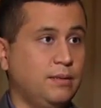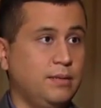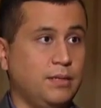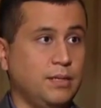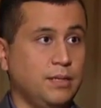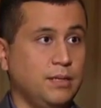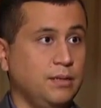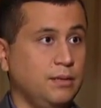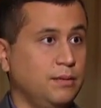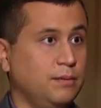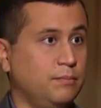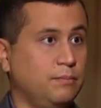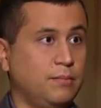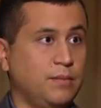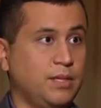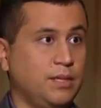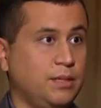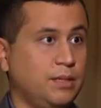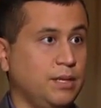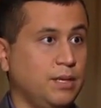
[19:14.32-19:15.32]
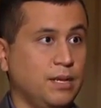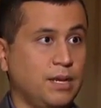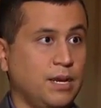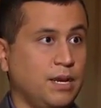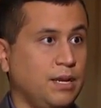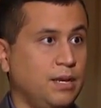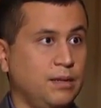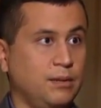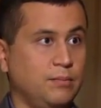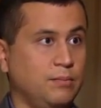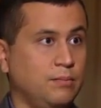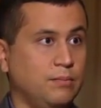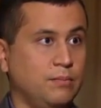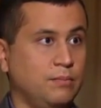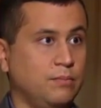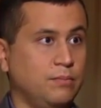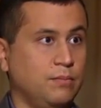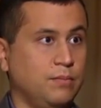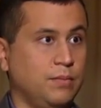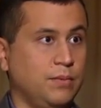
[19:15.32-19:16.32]
didn't think I
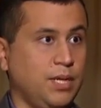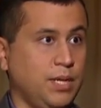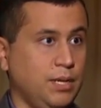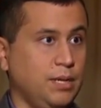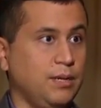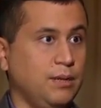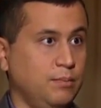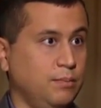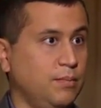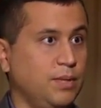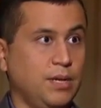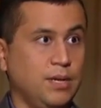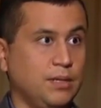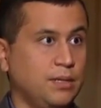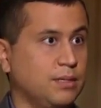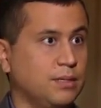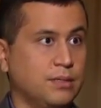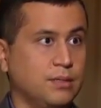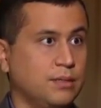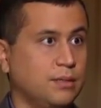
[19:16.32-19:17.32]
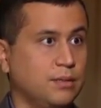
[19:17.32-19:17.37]
hit him, yes.